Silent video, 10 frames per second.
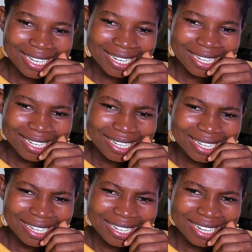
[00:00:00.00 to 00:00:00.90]

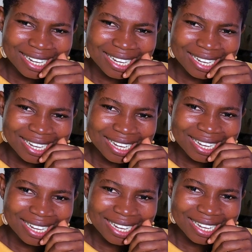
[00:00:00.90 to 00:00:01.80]

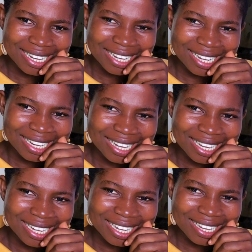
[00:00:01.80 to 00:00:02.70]

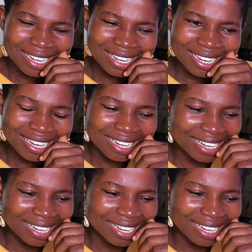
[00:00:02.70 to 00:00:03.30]
Nobody speaks.